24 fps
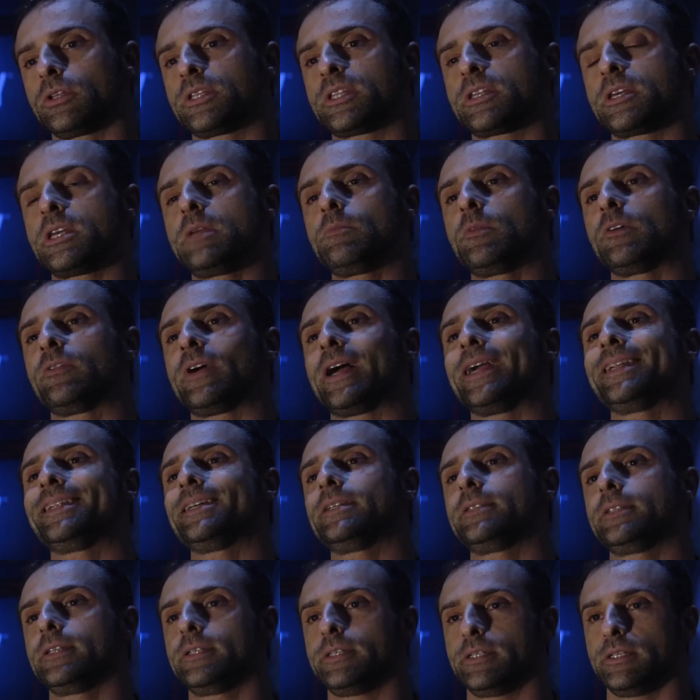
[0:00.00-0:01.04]
the theme of
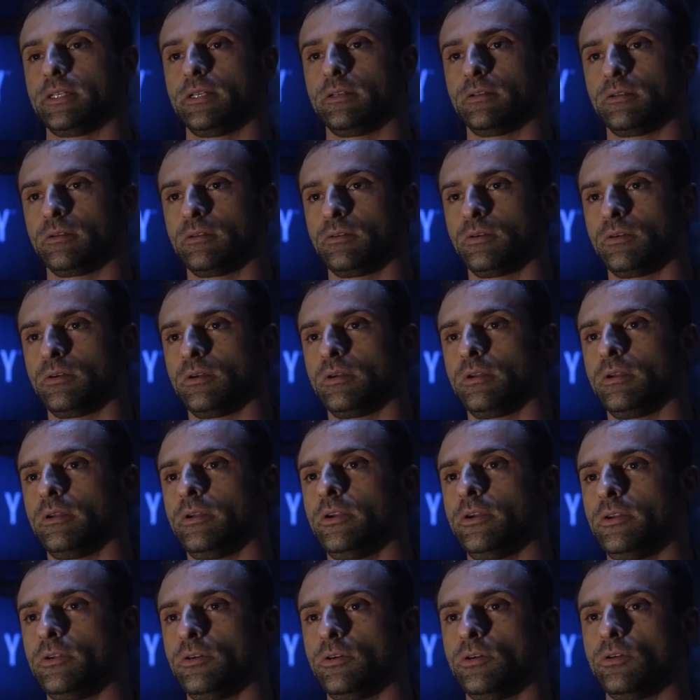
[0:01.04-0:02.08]
identity.
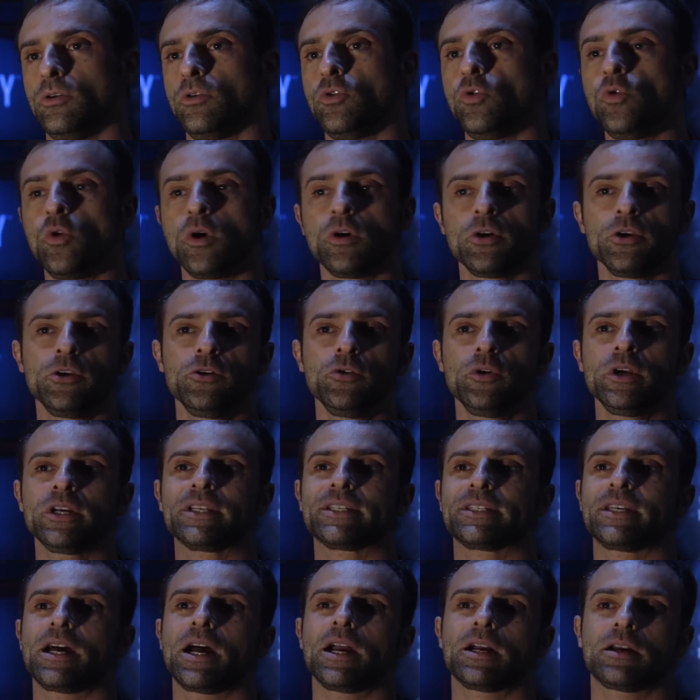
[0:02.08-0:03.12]
You know, who are you
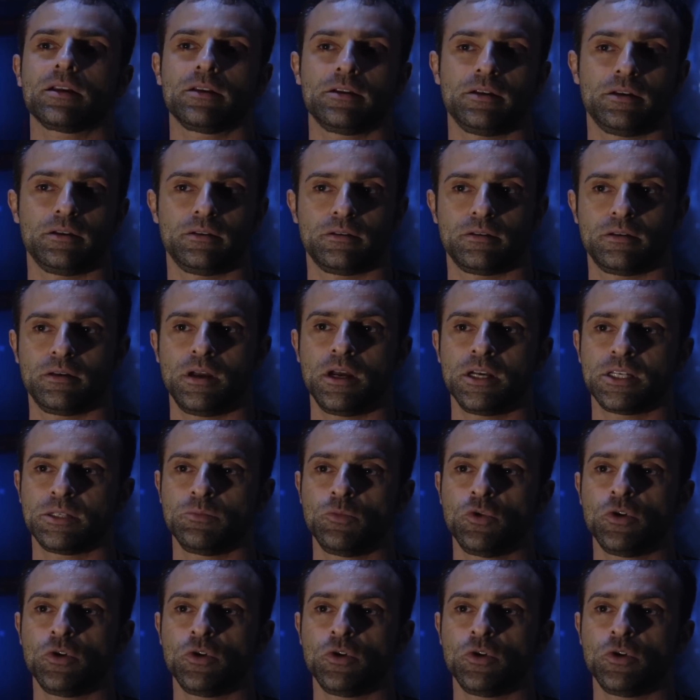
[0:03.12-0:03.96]
exactly as